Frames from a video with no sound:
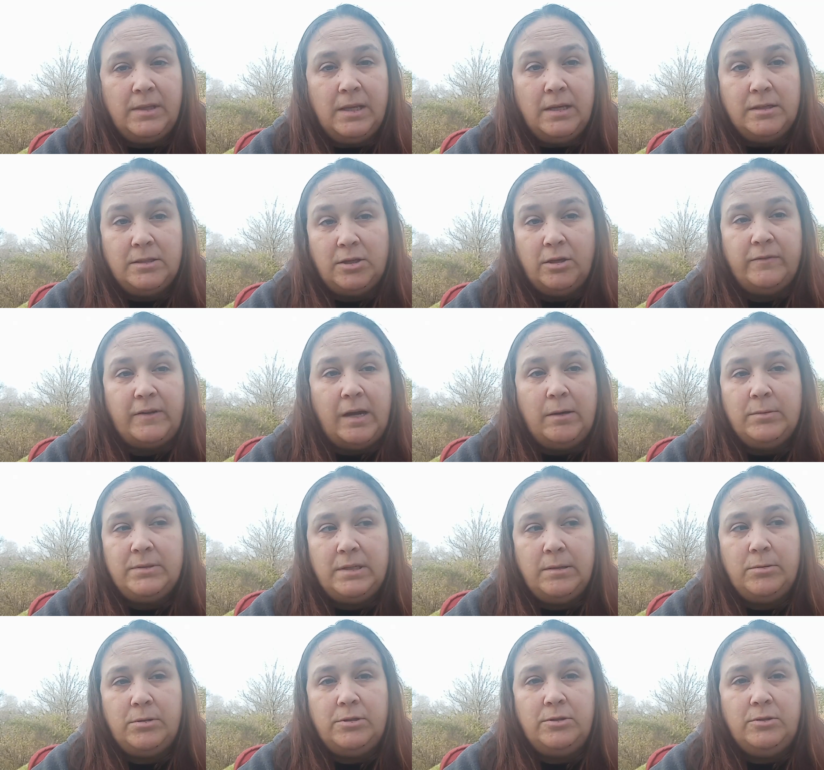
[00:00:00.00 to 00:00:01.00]
So if I was
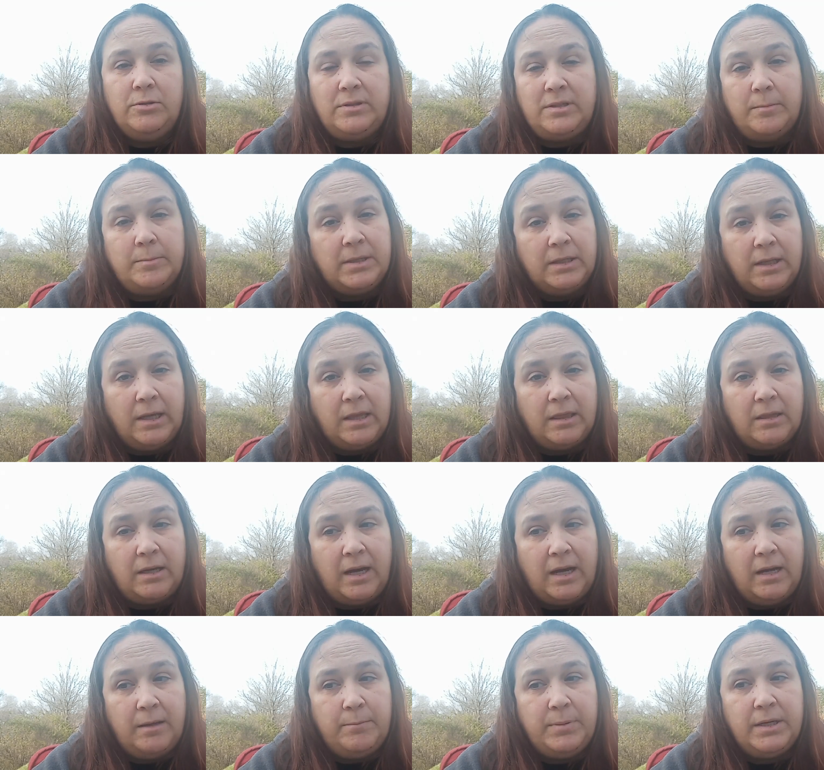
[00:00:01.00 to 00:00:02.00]
able to do something like
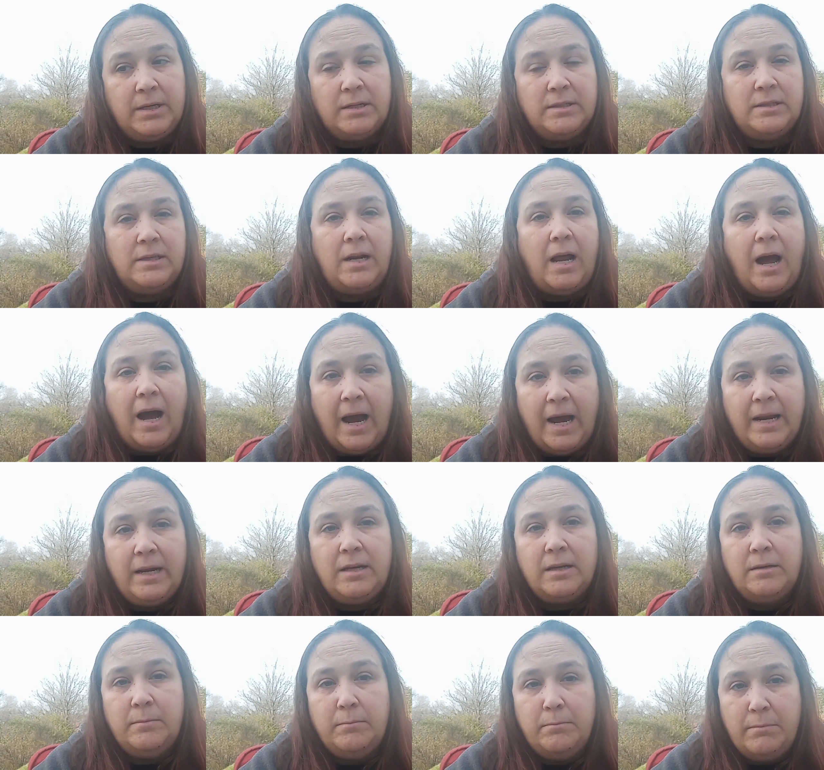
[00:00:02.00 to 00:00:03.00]
that, because then I
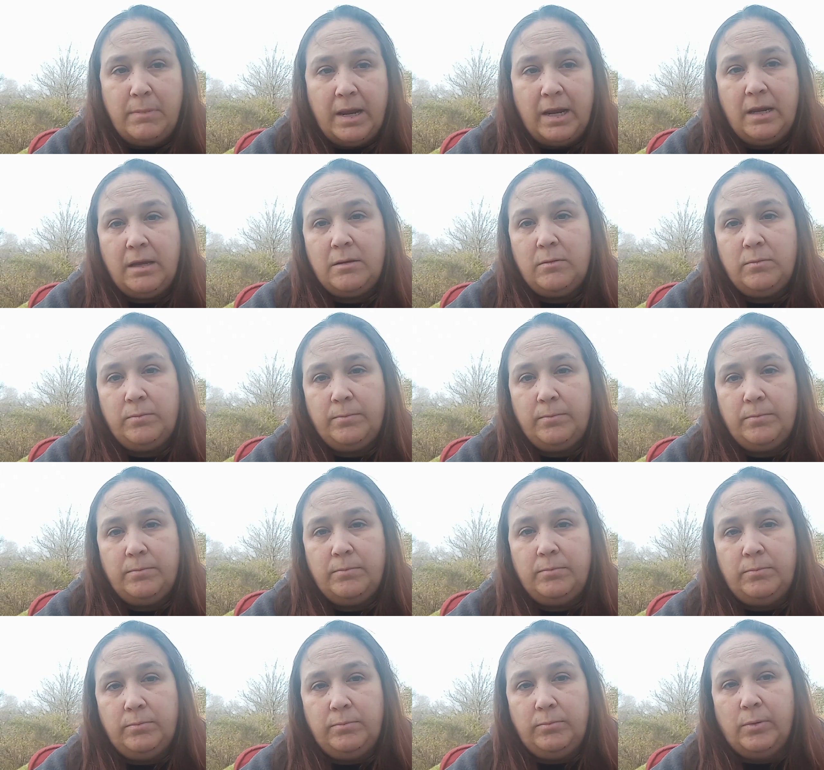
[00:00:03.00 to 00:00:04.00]
can make
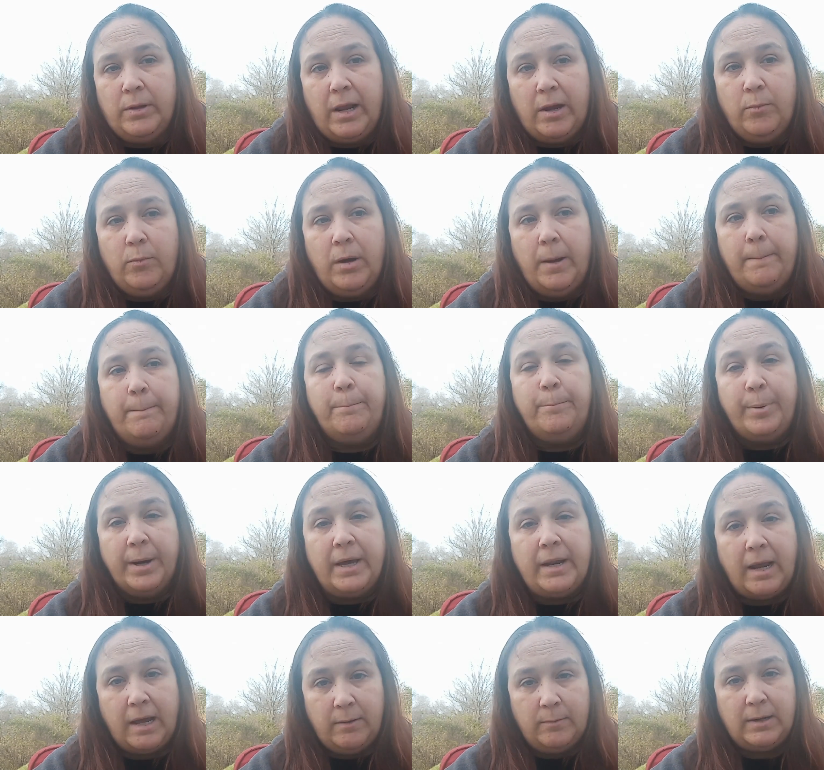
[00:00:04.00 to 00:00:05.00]
what I want,
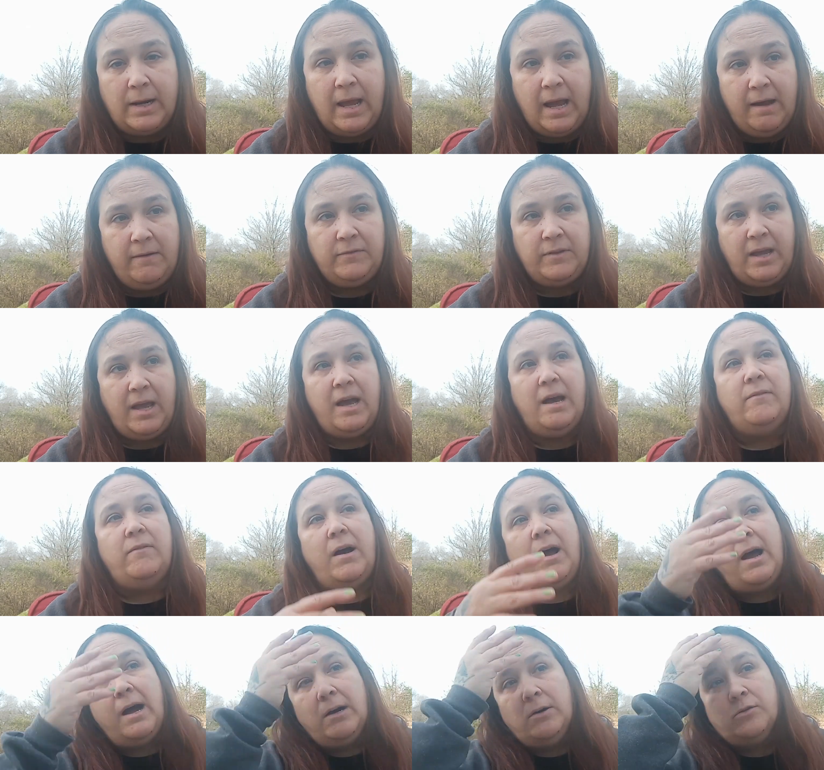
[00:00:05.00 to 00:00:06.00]
but I would have to have
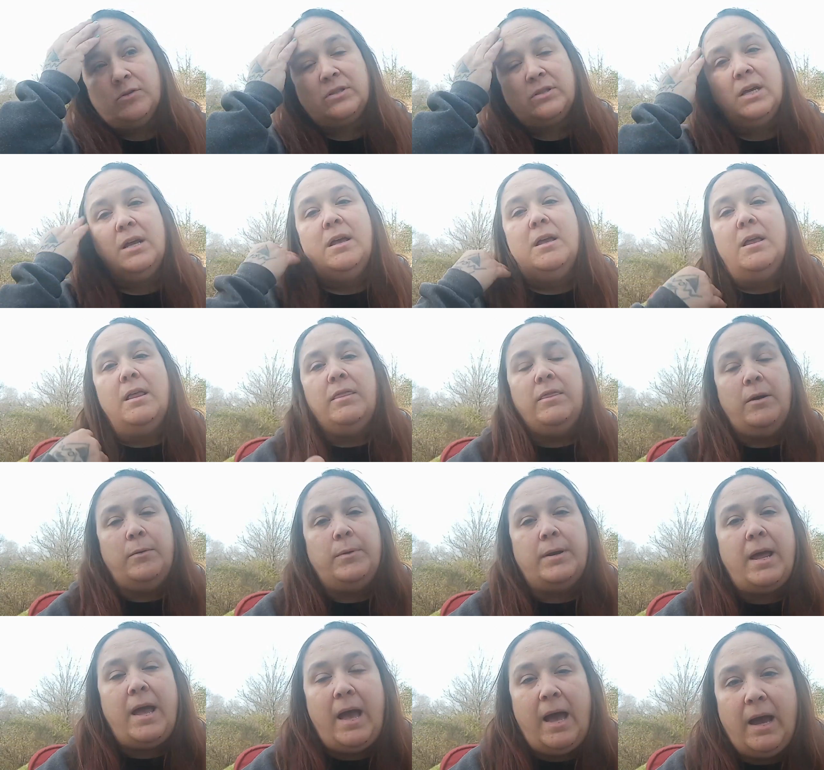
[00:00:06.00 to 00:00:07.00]
a house that
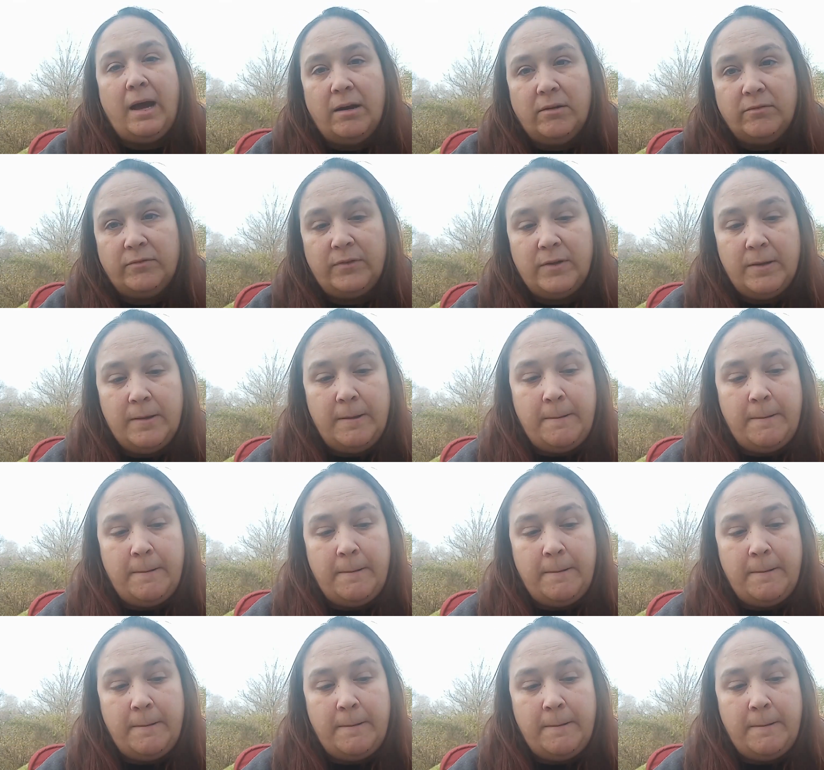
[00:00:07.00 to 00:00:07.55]
would have